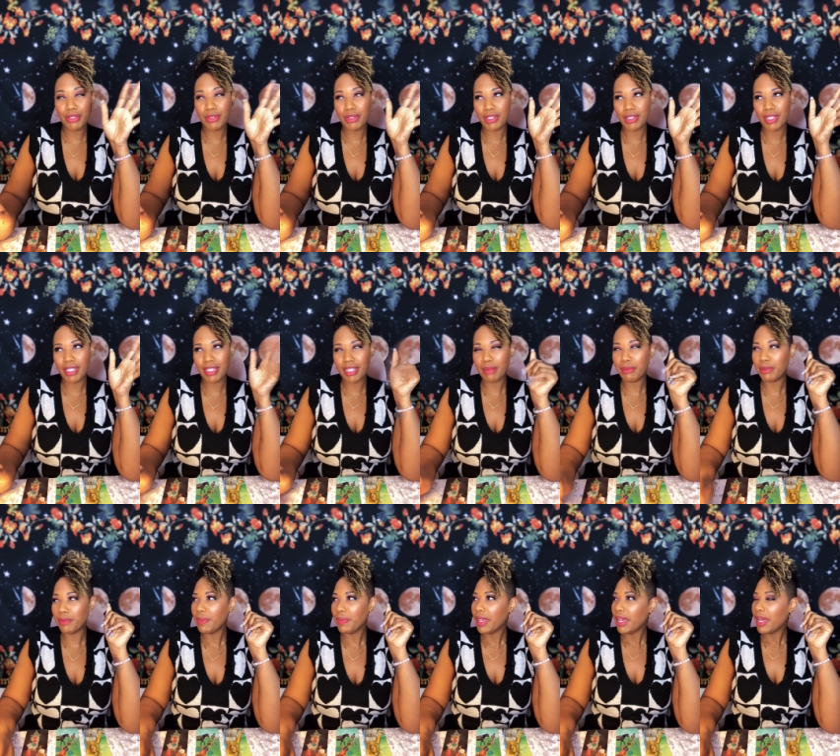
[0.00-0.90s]
use this
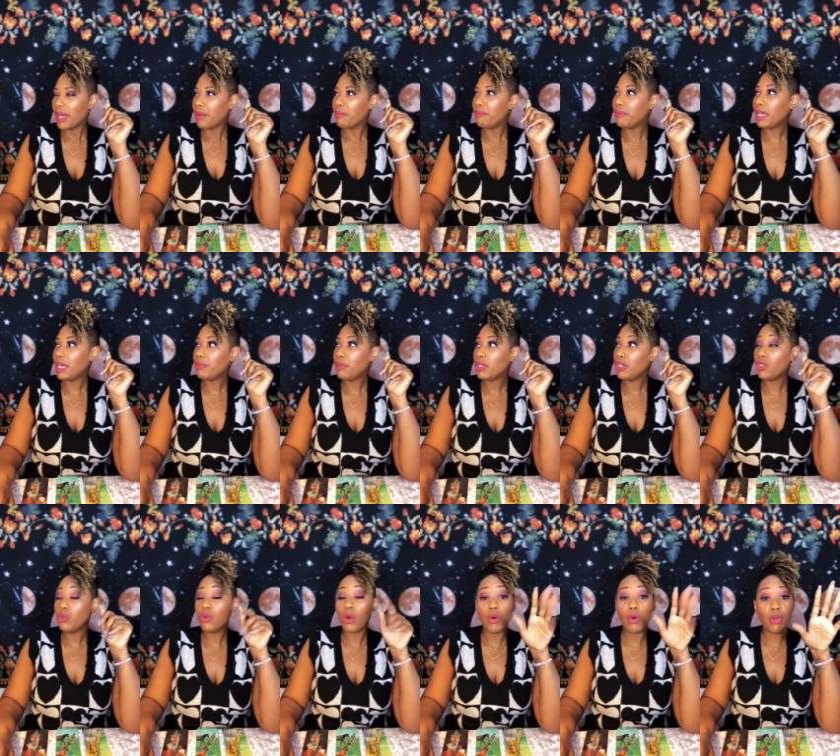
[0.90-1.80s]
example maybe
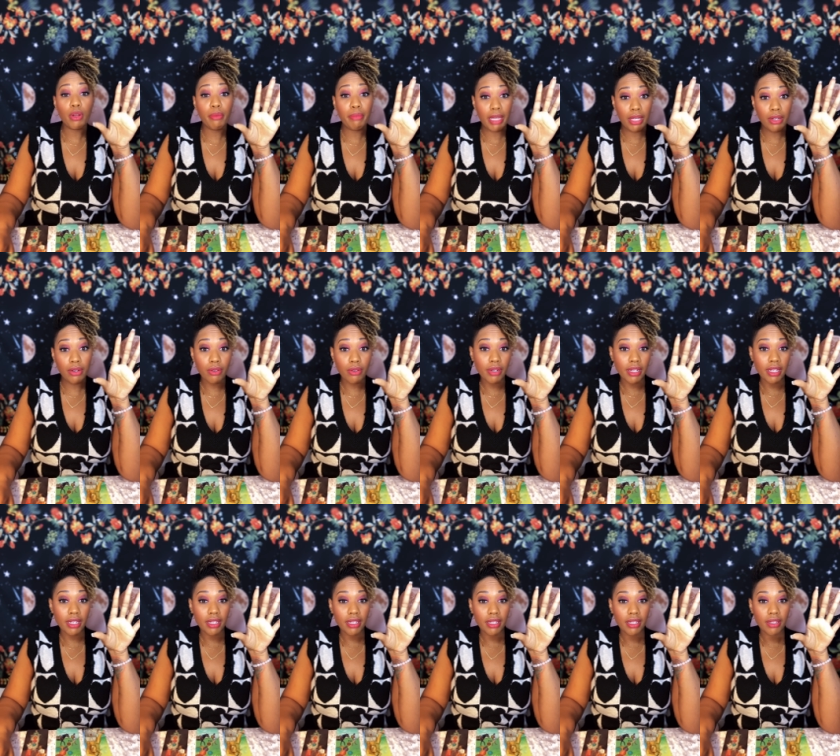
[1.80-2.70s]
you own a
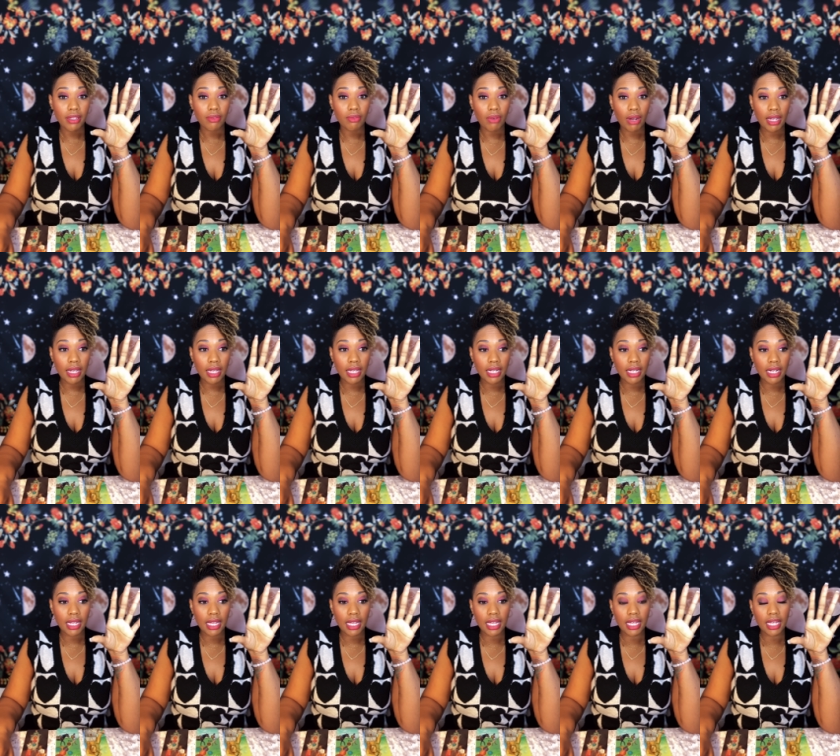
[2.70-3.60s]
bakery right
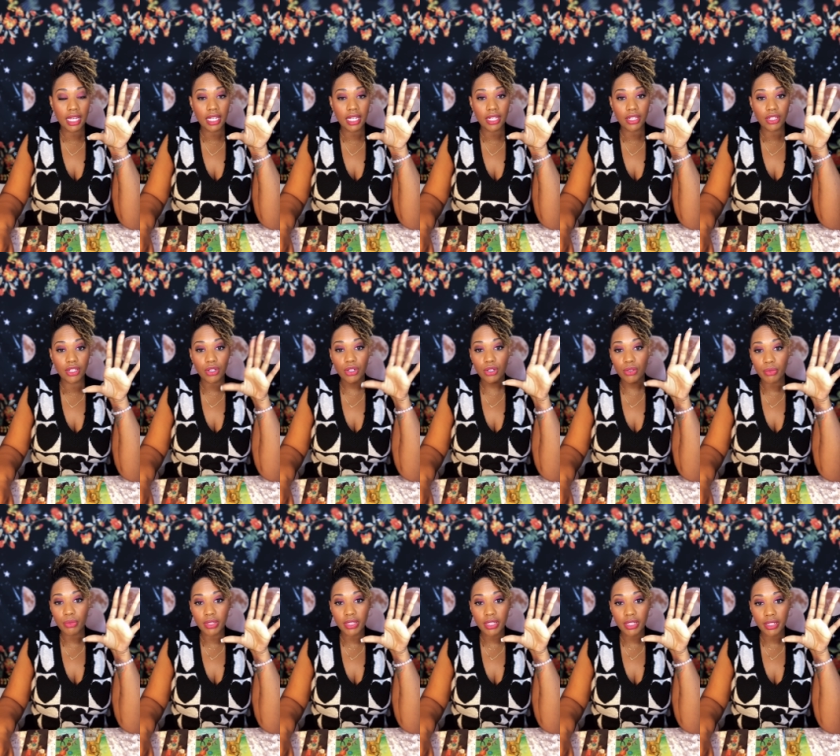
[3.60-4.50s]
and you're a
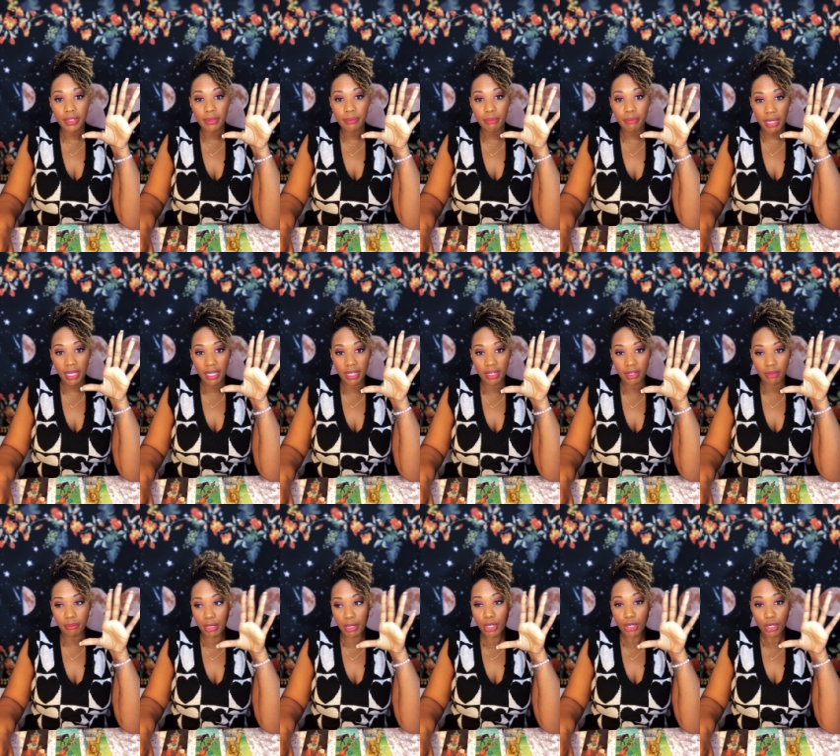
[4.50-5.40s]
really good bake
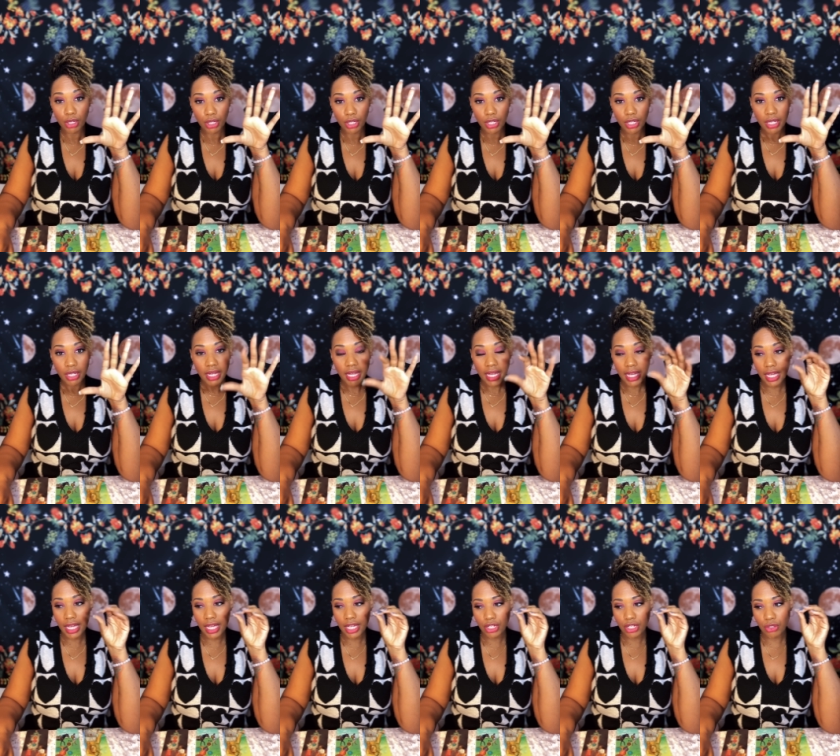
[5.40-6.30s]
baker
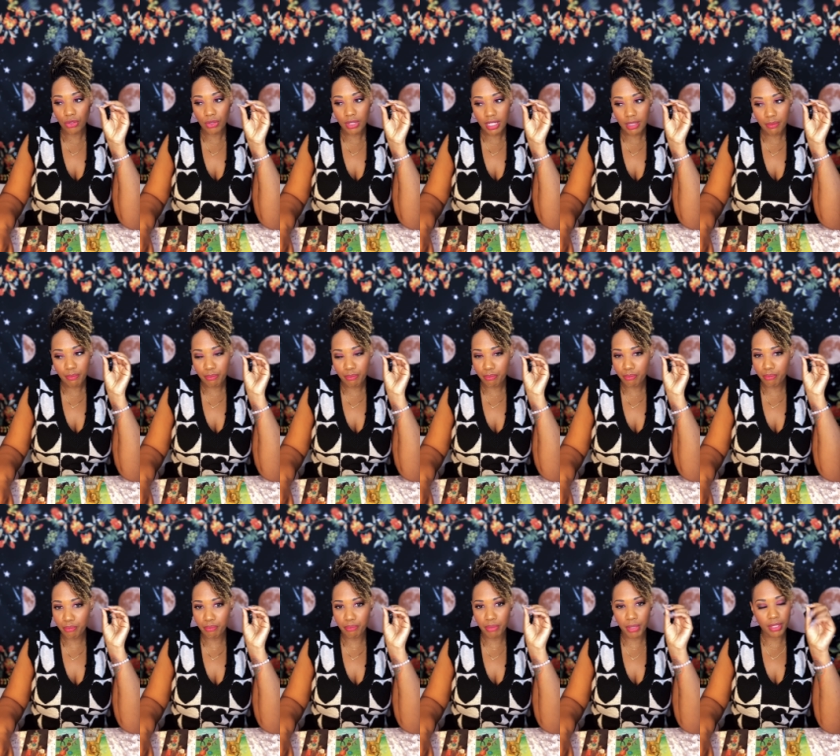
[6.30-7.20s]
and you keep
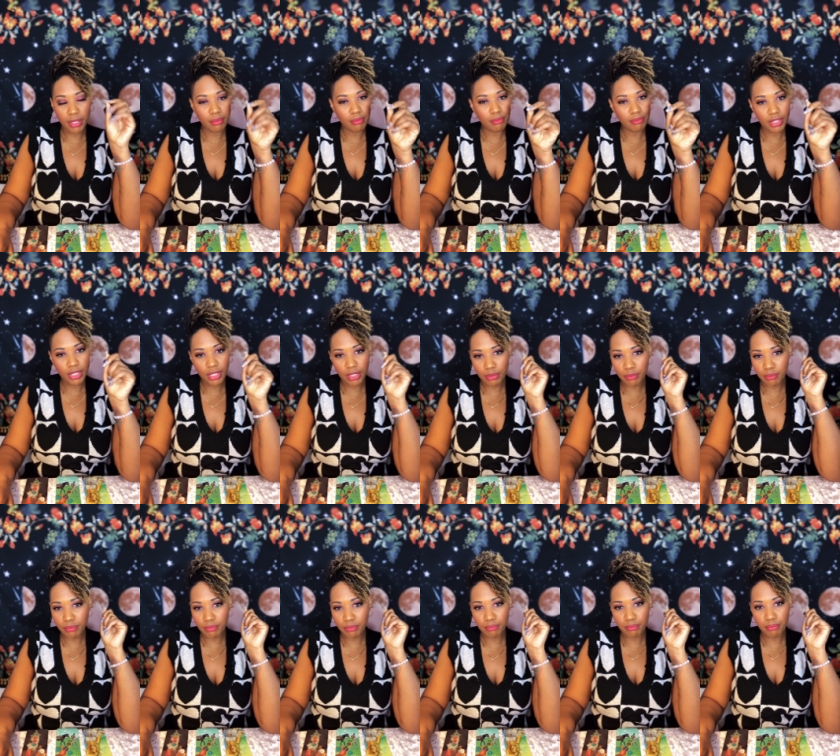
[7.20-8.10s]
bur- you know
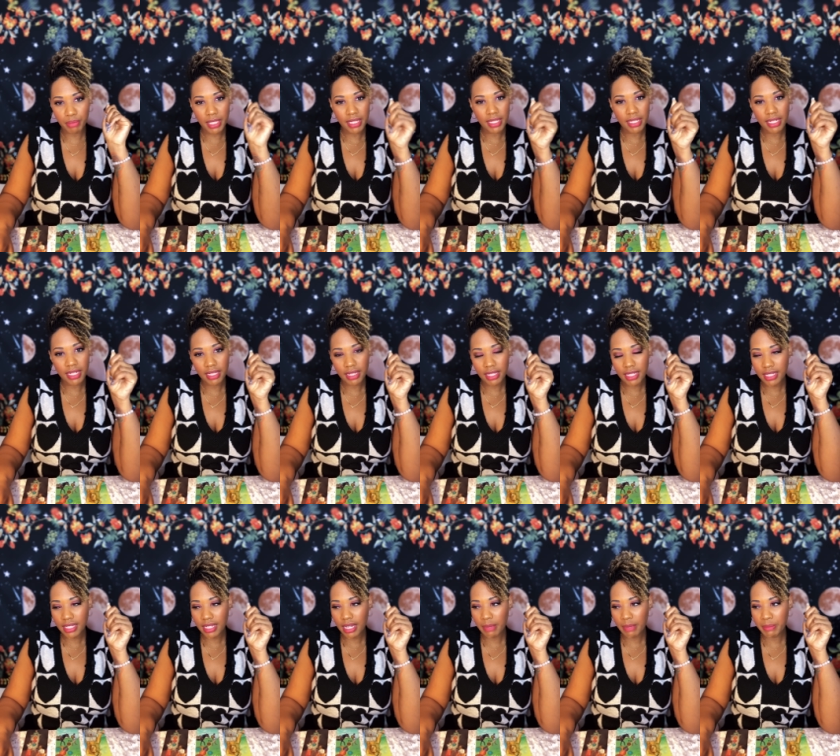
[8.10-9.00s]
busting out these
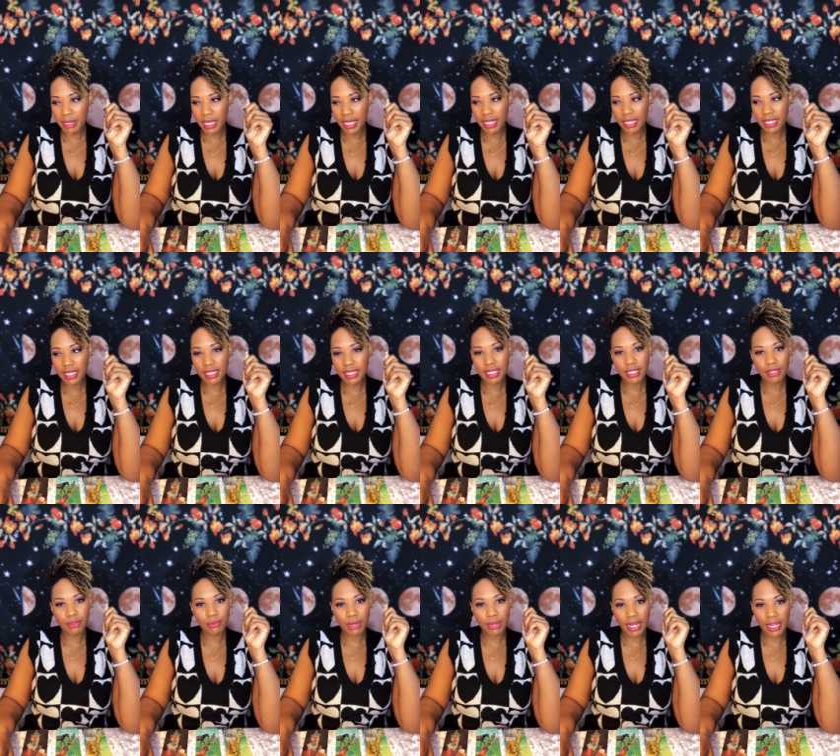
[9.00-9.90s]
cupcakes
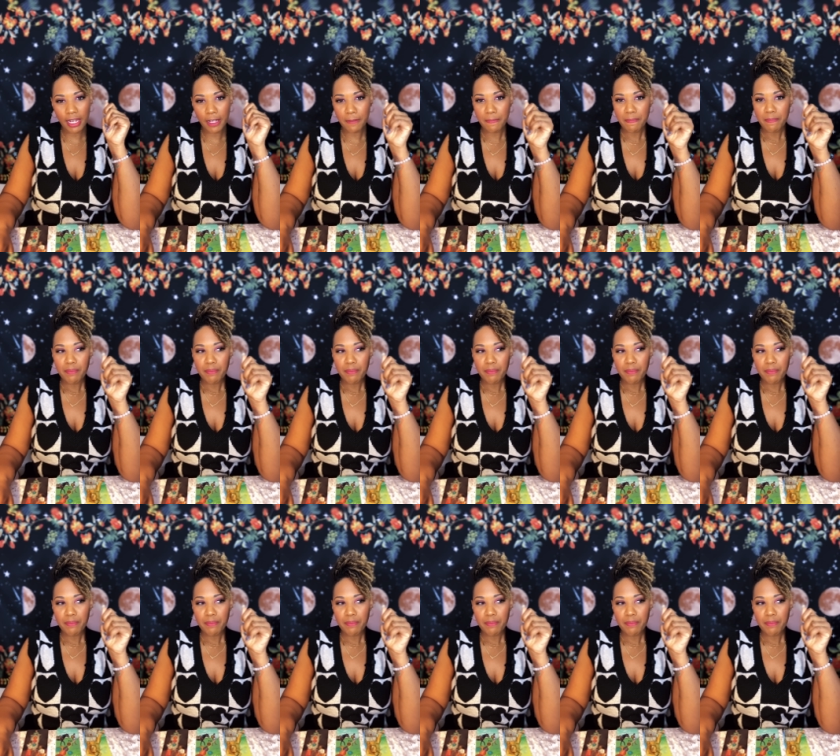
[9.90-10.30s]
right